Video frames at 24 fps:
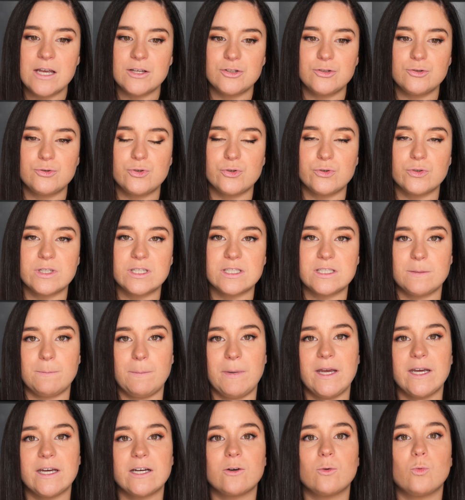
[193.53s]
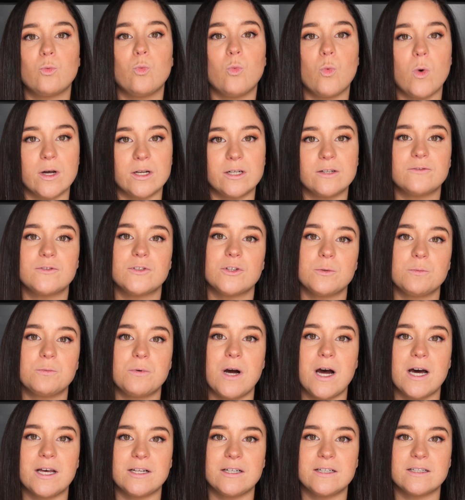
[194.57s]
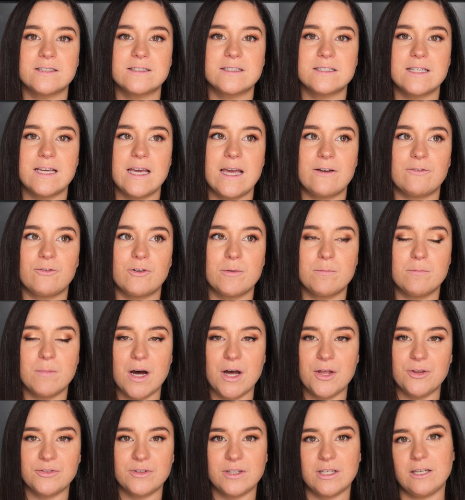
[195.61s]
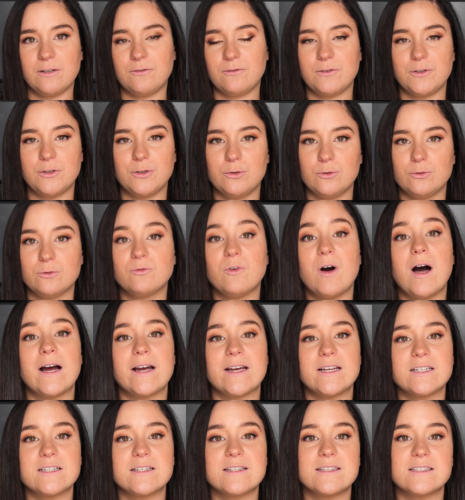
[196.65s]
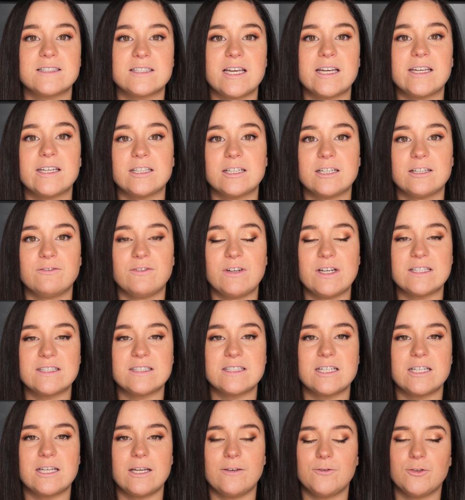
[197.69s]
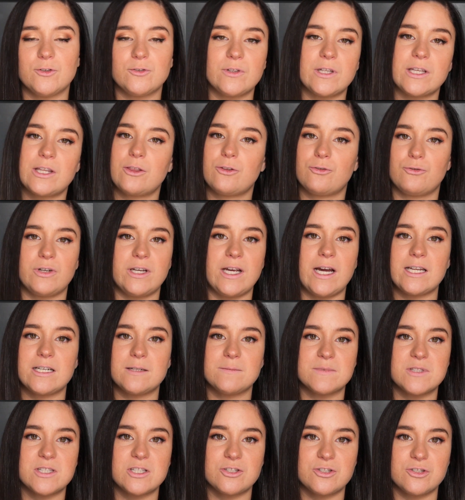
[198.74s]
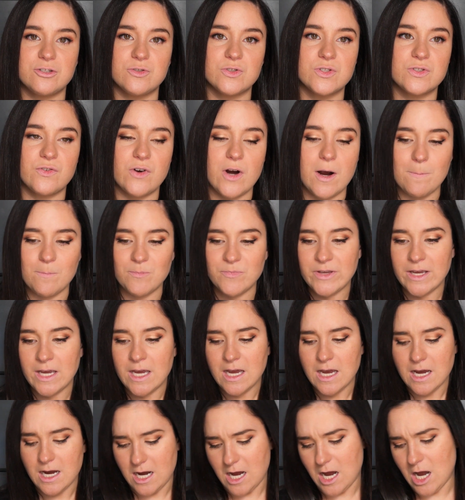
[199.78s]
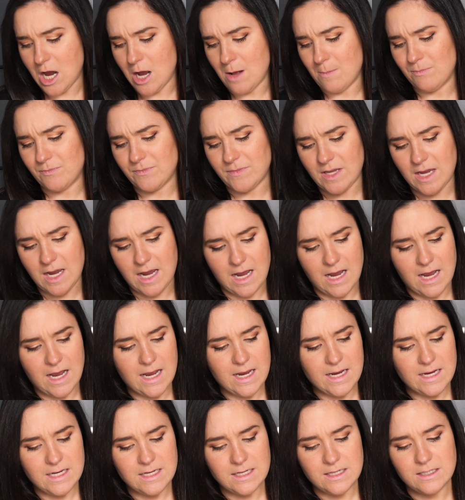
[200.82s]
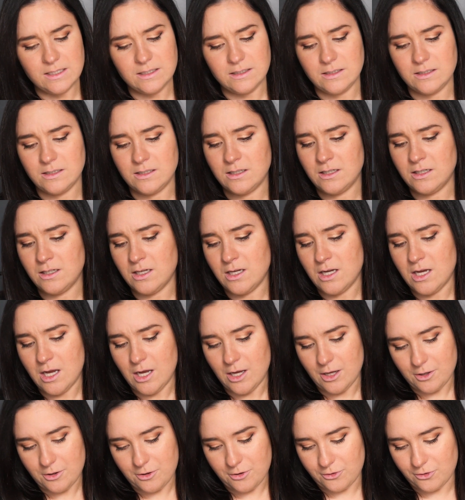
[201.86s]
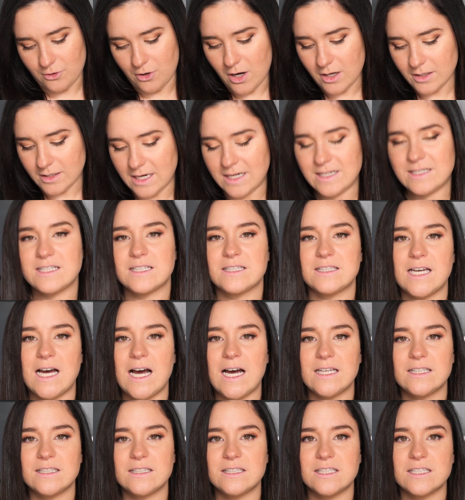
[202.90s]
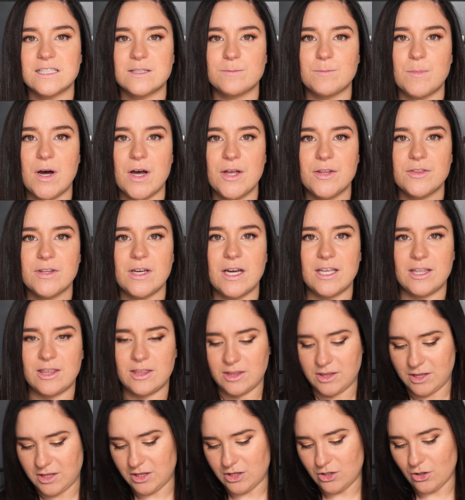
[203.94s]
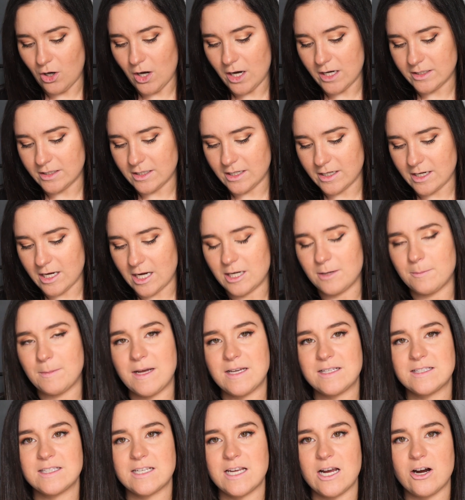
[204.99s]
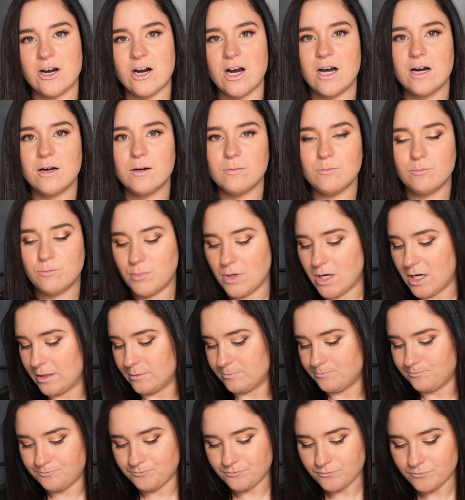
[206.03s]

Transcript: You do get to pick one of your products every month. If you log into the site in advance, they give you like 3 items to choose from. I thought I did that this month. I thought I got a mascara, but